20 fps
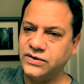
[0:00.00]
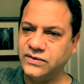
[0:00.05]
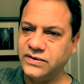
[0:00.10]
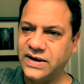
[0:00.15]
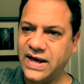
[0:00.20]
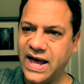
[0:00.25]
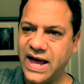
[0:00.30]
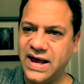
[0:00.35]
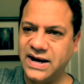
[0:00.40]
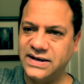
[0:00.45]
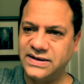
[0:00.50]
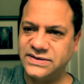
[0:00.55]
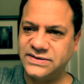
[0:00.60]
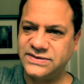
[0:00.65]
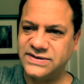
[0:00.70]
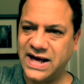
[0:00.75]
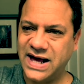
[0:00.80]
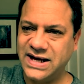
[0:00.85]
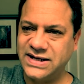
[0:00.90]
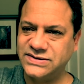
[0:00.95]
Duke
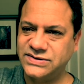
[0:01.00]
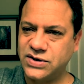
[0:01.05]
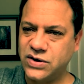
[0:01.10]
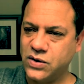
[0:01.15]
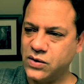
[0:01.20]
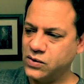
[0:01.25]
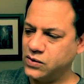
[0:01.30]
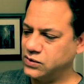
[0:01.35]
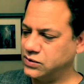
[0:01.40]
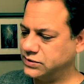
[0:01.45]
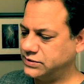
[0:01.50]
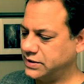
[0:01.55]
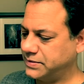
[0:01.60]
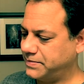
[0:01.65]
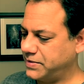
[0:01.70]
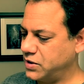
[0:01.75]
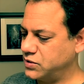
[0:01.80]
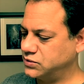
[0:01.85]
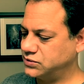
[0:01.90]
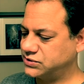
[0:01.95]
Cannon's Ice Cold
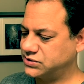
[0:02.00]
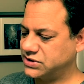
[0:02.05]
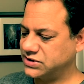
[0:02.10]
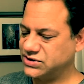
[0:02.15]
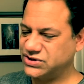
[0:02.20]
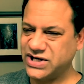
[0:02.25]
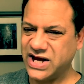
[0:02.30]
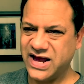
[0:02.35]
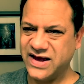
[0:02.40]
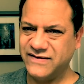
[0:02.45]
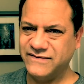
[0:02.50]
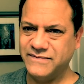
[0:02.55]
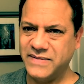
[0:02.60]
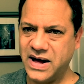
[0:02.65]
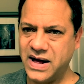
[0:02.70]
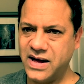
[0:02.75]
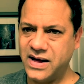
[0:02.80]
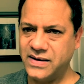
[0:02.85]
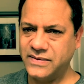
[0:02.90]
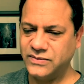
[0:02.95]
Post-Shave
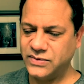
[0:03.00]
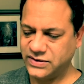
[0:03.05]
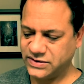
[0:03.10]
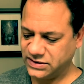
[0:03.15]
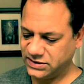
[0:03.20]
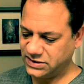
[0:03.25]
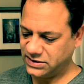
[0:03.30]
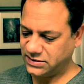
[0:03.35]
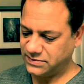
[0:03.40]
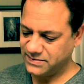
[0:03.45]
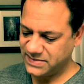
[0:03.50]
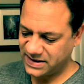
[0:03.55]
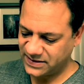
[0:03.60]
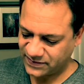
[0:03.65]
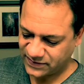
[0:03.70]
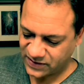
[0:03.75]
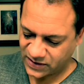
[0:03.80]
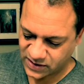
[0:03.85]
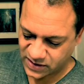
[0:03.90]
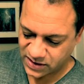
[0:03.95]
Balm with a little
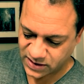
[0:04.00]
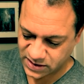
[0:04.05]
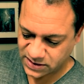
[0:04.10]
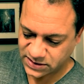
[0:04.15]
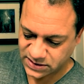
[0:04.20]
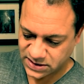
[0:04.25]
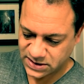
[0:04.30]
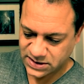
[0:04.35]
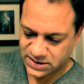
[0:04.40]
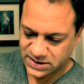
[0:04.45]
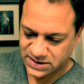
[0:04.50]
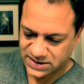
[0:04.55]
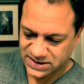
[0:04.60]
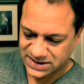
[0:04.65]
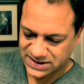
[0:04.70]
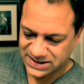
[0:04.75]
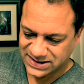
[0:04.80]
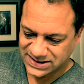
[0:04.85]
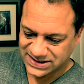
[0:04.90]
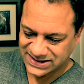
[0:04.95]
menthol.
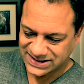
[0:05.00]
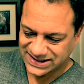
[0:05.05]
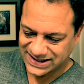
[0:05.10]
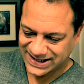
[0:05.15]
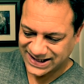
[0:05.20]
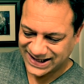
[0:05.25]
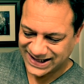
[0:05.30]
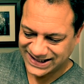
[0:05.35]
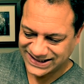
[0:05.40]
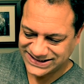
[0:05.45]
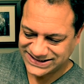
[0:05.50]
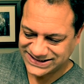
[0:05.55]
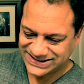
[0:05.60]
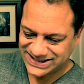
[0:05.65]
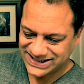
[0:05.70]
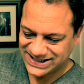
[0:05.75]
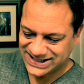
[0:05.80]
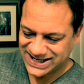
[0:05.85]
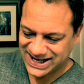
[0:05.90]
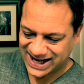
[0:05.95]

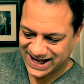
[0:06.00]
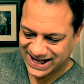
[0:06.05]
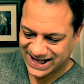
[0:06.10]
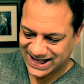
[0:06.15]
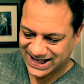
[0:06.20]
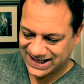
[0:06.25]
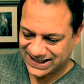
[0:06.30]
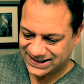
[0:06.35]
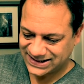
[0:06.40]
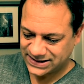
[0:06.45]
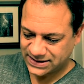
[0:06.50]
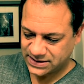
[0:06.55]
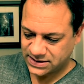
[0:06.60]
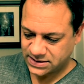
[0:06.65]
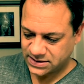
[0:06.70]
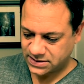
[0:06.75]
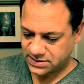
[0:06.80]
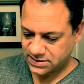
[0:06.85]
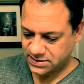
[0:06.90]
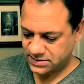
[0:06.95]
Icy hot.
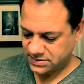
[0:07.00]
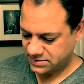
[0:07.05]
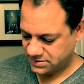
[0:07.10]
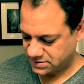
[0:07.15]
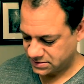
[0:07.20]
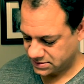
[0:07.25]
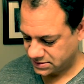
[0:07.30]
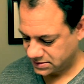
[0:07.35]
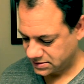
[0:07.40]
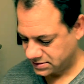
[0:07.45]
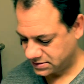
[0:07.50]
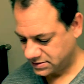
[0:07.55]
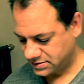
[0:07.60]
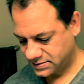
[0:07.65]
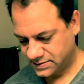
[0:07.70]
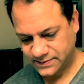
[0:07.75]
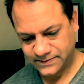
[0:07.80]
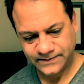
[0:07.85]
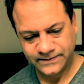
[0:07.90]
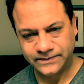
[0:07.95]

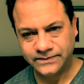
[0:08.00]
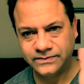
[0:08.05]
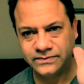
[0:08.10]
Wow,